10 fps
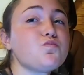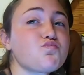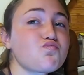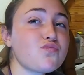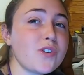
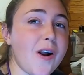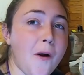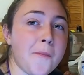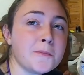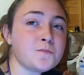You just
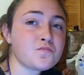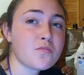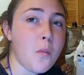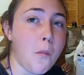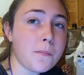ate
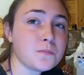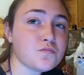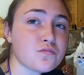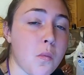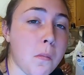deer
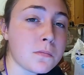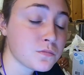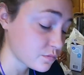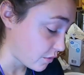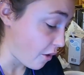heart tacos,